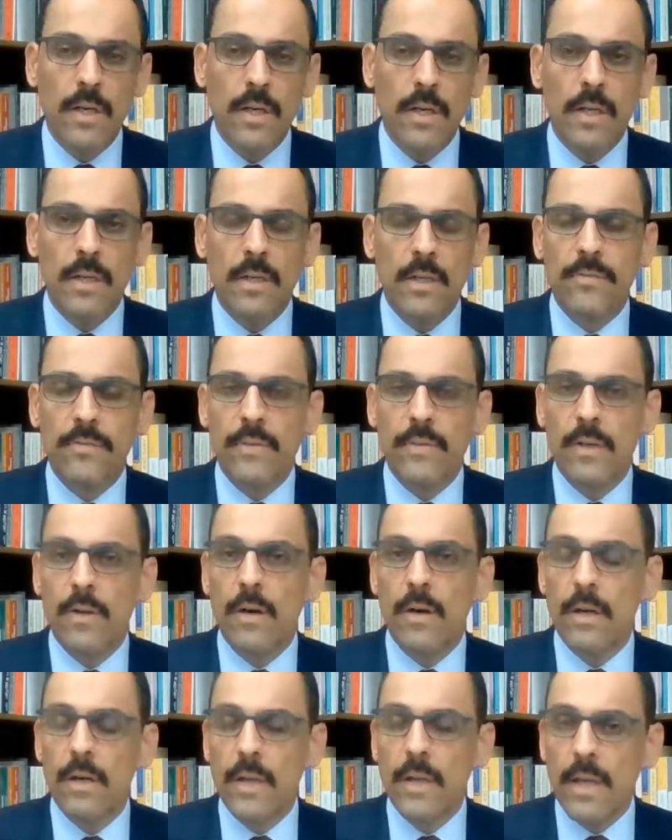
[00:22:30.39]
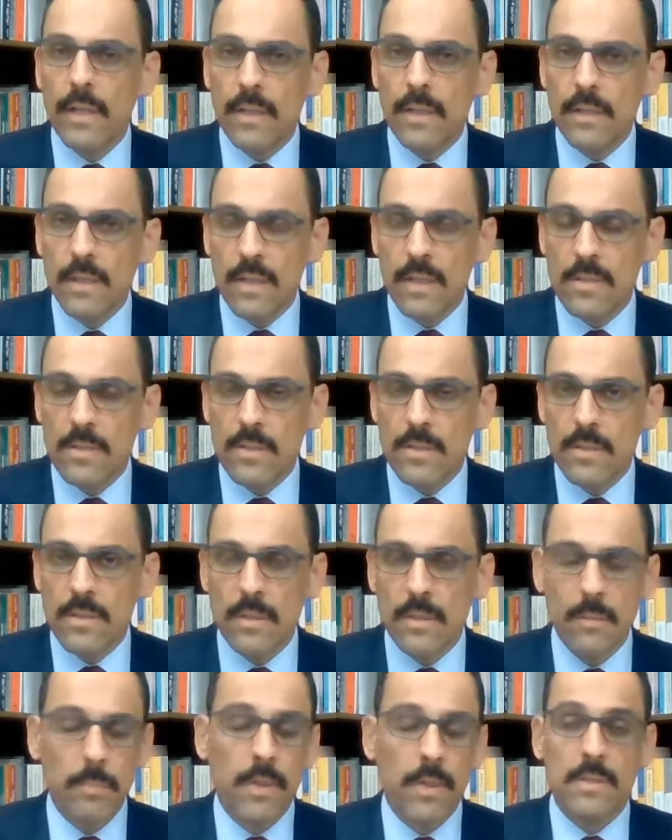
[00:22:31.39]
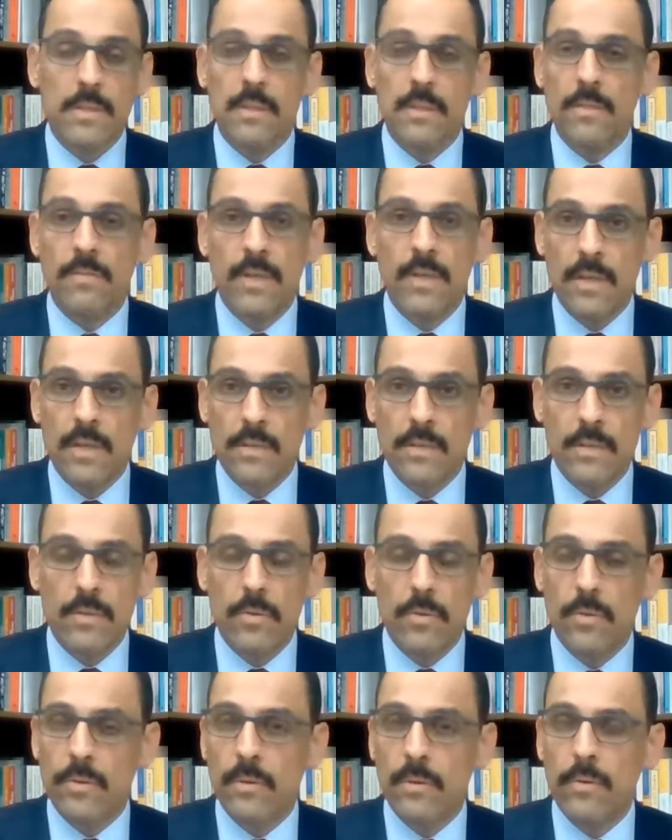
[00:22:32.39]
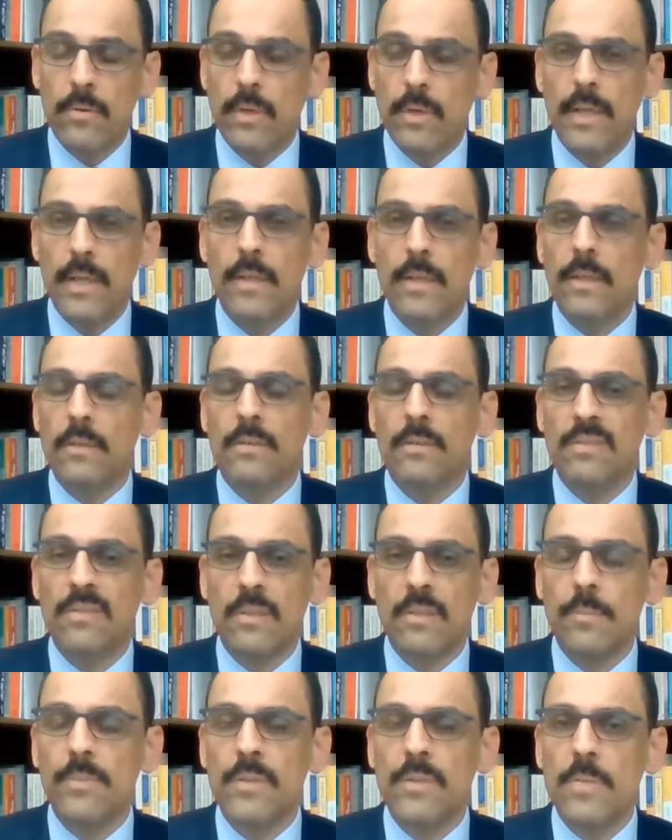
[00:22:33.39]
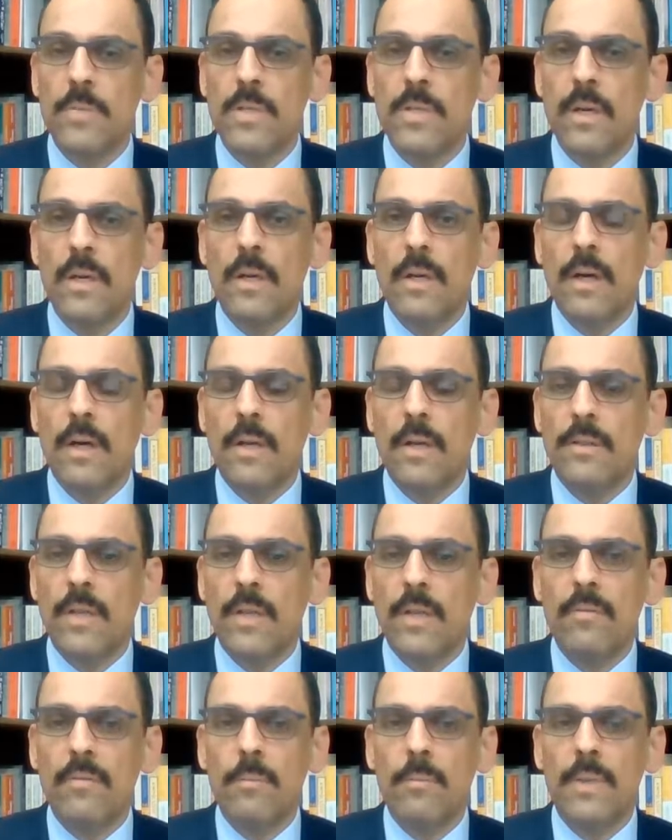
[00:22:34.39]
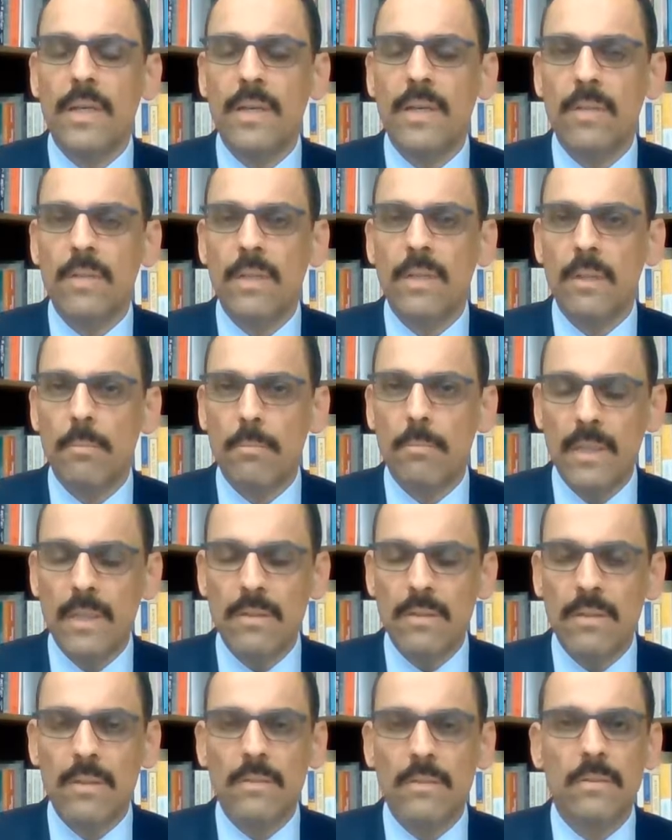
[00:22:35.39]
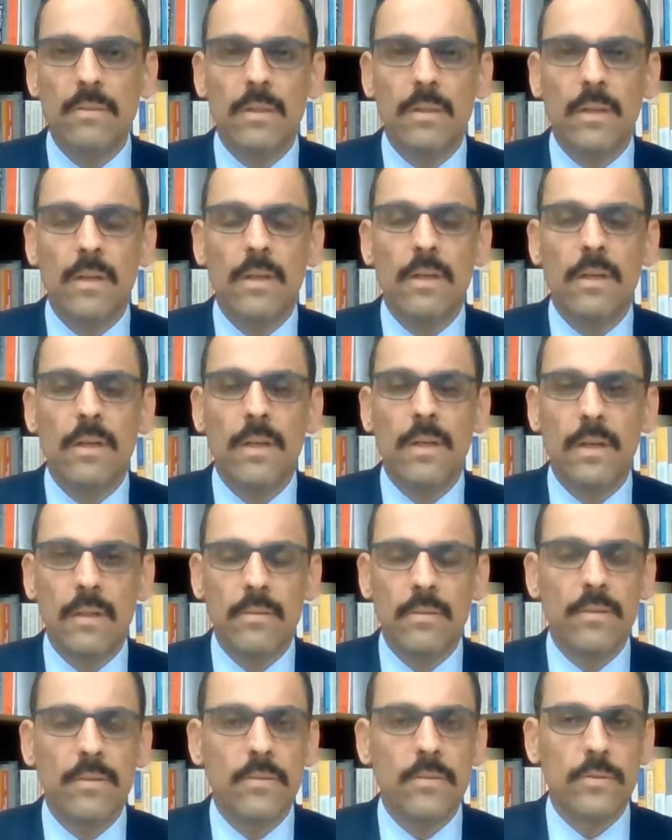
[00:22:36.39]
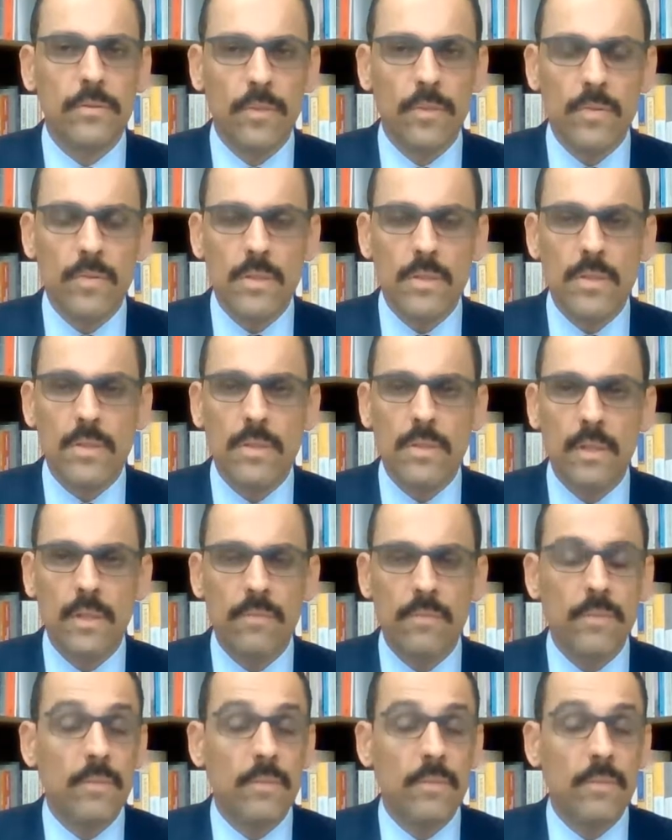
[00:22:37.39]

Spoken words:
And if there are any cases, any positive cases or any other symptoms, they will be given immediate health services here.